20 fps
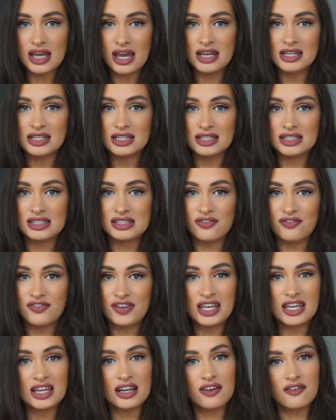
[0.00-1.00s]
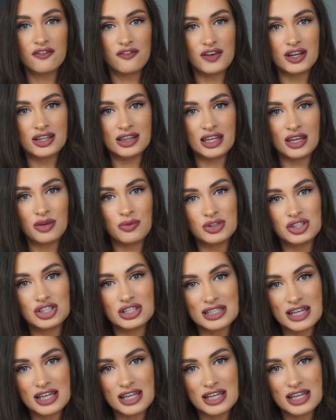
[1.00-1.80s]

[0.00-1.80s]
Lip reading: and it is vegan friendly, which is